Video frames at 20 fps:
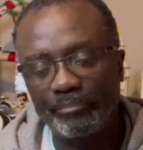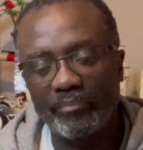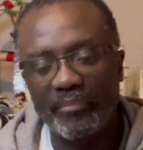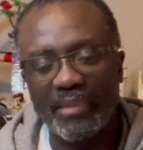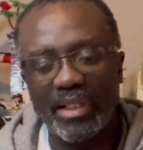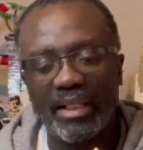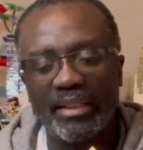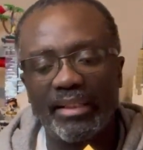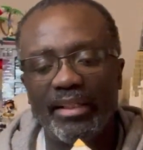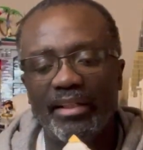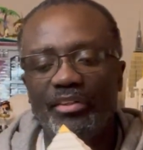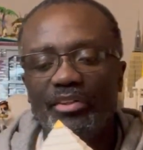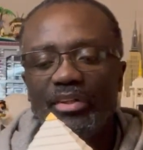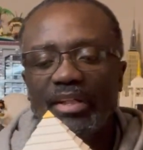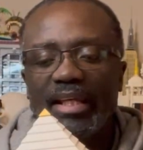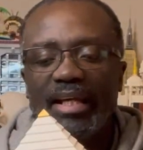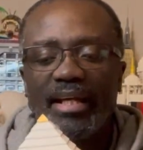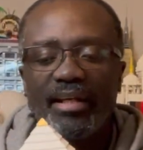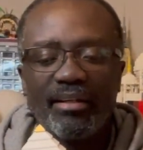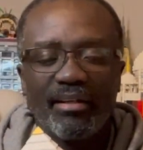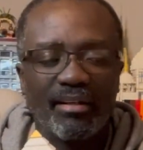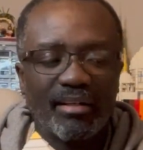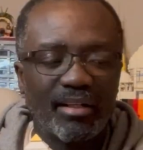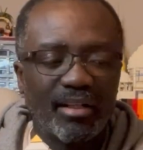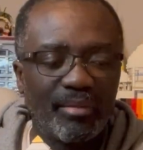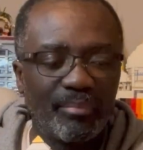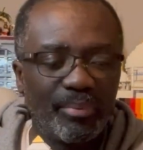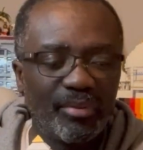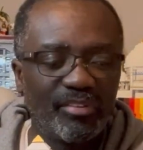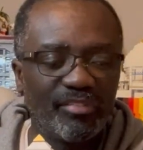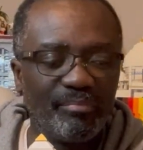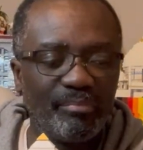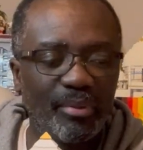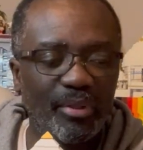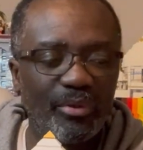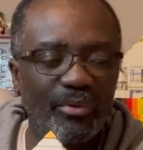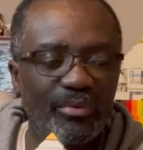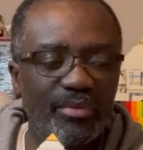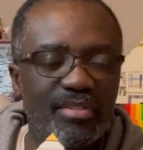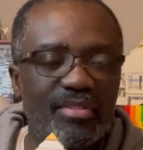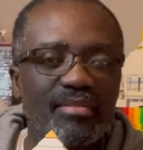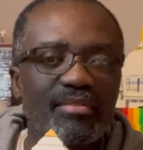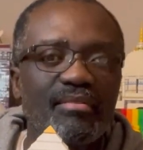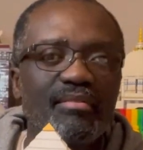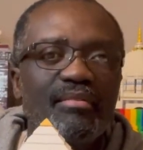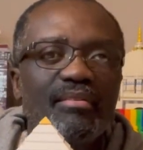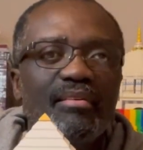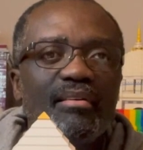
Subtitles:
And then you get a couple of boats,